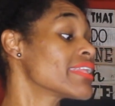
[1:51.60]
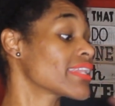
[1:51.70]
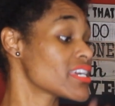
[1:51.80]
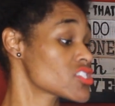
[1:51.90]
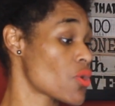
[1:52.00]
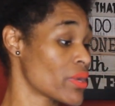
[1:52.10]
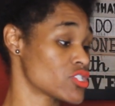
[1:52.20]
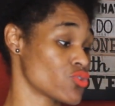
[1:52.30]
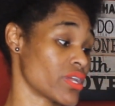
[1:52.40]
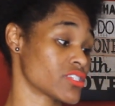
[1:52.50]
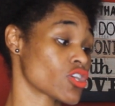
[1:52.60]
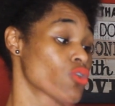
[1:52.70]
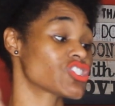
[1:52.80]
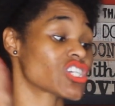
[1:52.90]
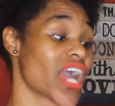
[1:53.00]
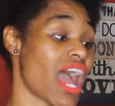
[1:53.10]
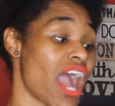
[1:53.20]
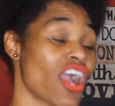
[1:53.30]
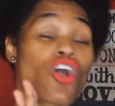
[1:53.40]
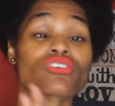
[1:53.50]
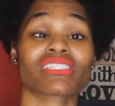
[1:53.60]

Now let's go into it. So Chicago